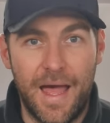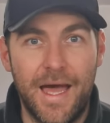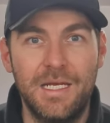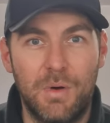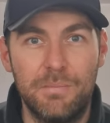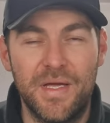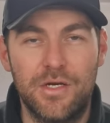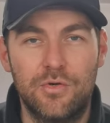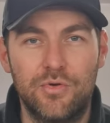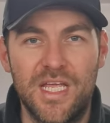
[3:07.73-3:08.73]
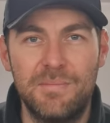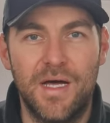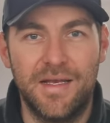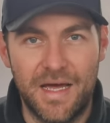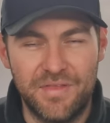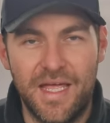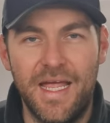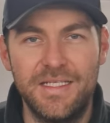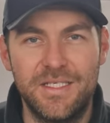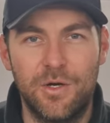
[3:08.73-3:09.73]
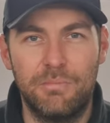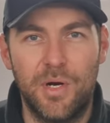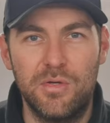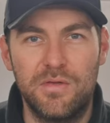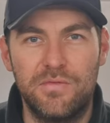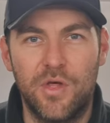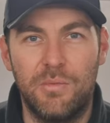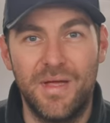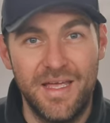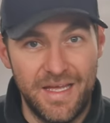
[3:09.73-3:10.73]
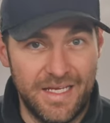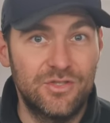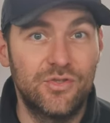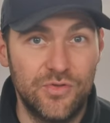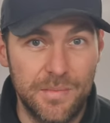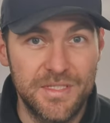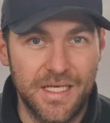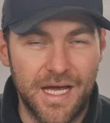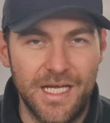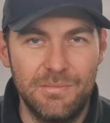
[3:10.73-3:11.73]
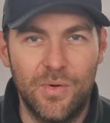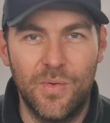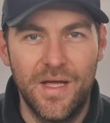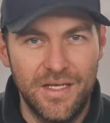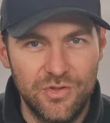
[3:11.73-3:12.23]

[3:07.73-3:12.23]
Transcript: and my big creamer and have the heating on both of them, it trips the cable,